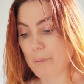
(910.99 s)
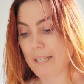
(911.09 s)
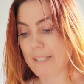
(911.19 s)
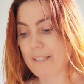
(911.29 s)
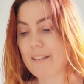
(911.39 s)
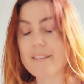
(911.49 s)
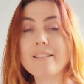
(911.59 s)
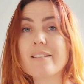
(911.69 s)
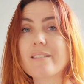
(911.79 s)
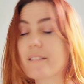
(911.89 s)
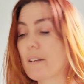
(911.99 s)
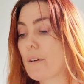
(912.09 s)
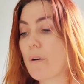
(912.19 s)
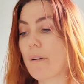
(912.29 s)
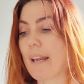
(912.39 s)
piece. Now, this is so
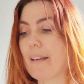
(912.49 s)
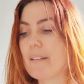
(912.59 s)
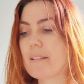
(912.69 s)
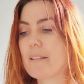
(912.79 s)
great.